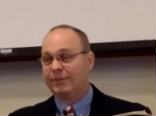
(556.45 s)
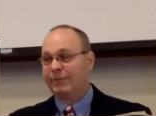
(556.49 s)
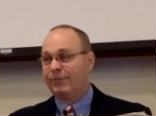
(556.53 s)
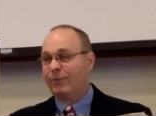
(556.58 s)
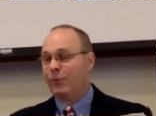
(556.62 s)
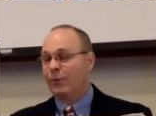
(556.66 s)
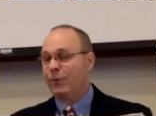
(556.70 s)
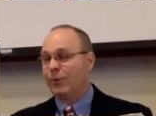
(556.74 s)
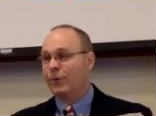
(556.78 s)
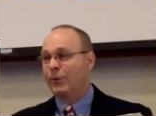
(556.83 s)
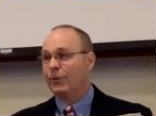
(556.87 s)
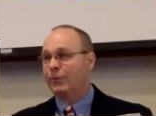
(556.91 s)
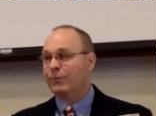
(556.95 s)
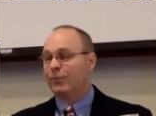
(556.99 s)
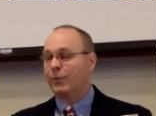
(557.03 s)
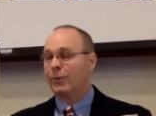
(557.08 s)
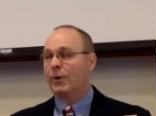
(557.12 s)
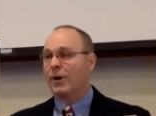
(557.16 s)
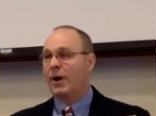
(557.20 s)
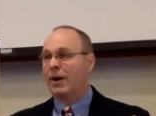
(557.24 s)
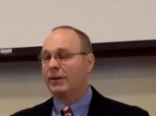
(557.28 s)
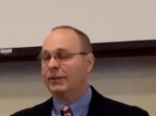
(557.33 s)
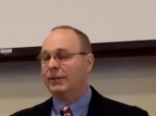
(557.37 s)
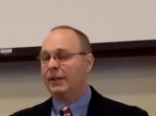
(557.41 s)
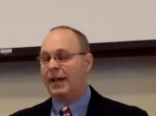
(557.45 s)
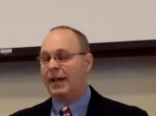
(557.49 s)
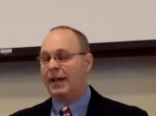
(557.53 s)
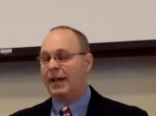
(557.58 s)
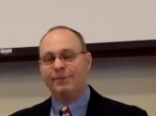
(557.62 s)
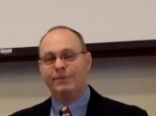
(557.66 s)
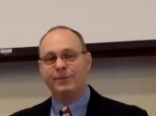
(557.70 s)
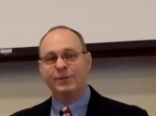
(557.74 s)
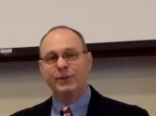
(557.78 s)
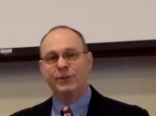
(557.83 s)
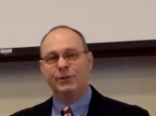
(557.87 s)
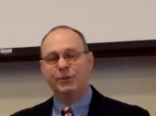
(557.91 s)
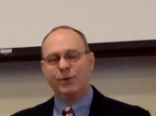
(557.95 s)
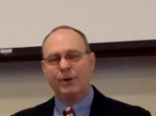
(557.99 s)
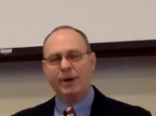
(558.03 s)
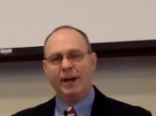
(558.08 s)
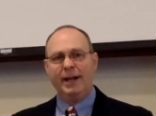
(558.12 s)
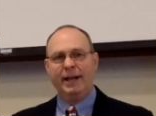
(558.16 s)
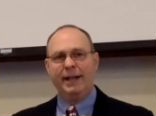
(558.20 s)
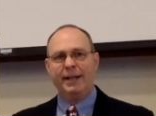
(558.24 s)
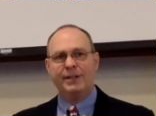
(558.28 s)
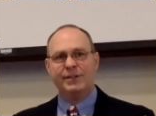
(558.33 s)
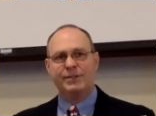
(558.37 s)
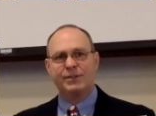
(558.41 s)
for our life in
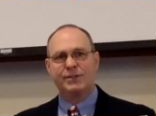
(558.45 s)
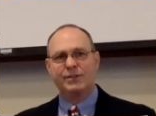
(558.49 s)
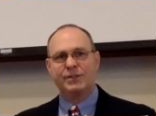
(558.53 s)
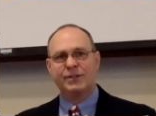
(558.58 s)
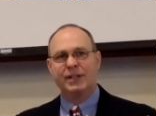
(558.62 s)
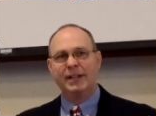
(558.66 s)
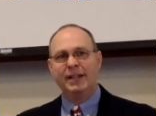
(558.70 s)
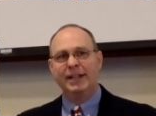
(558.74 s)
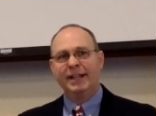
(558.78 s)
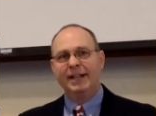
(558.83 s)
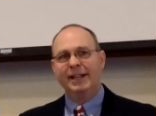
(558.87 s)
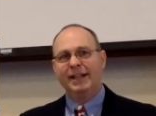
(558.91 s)
Christ.